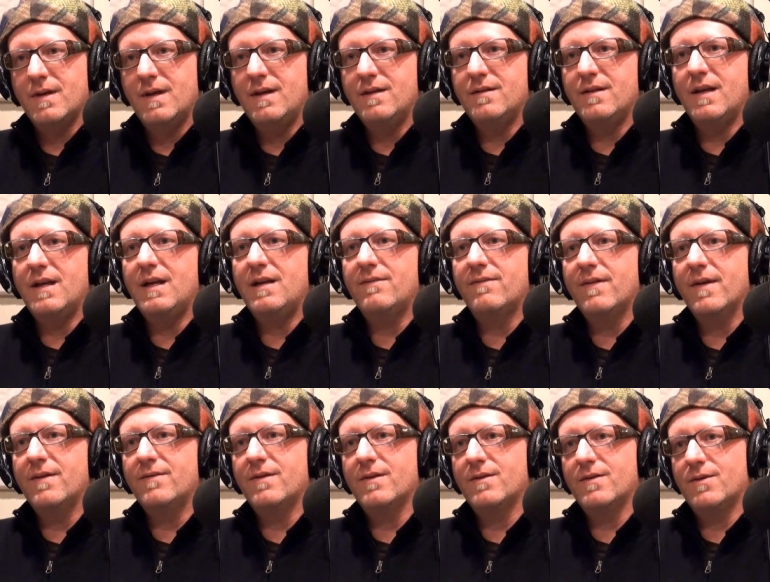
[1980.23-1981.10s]
He's
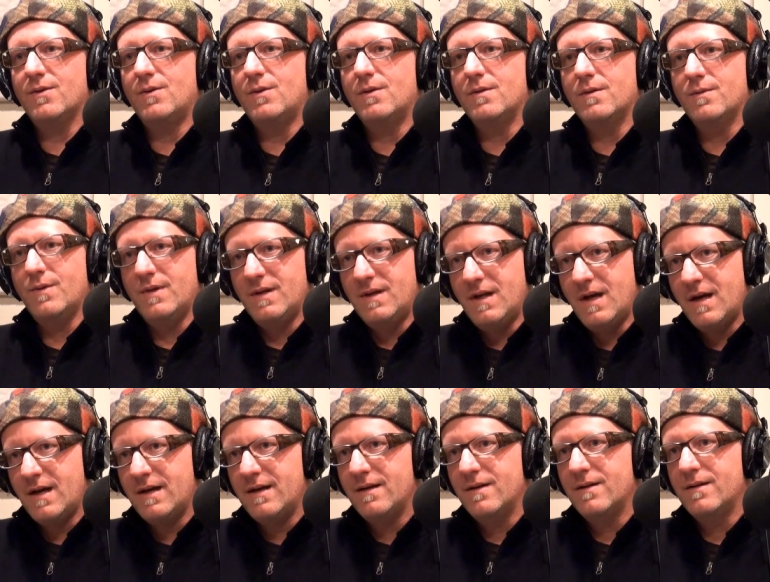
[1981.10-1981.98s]
85 years old,
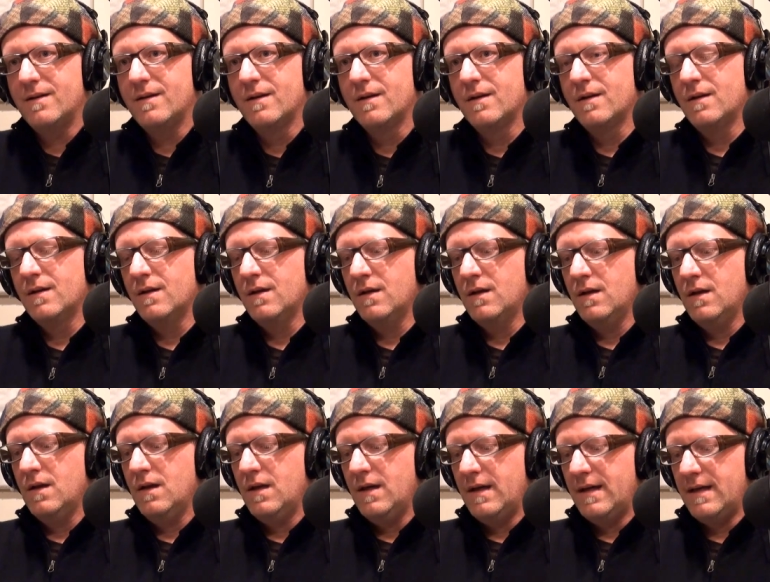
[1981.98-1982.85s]
retired,
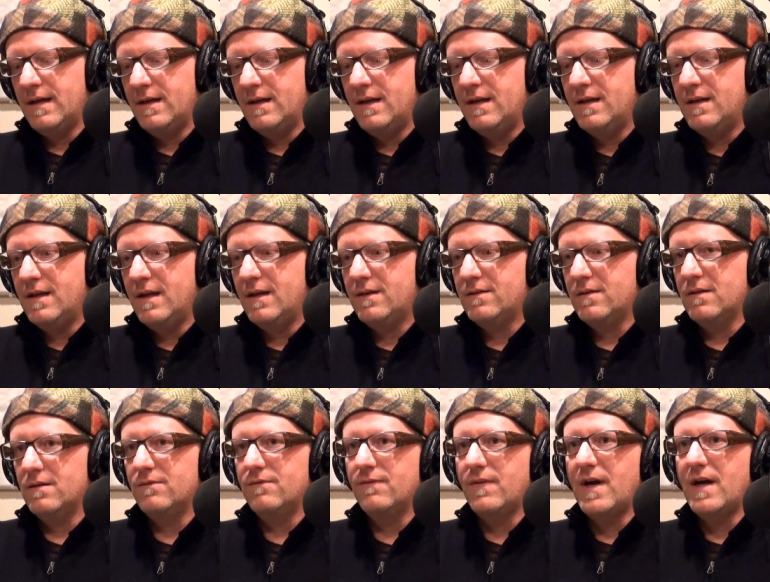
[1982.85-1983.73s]
and he
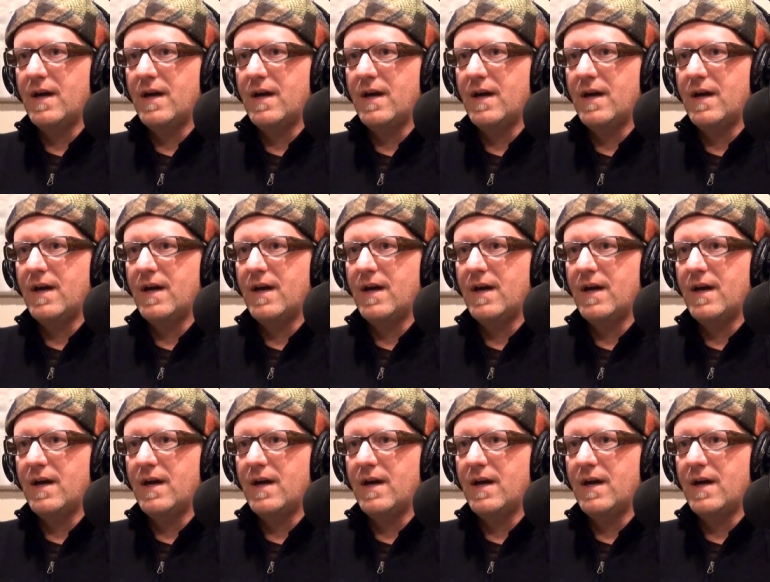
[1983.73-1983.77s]
takes on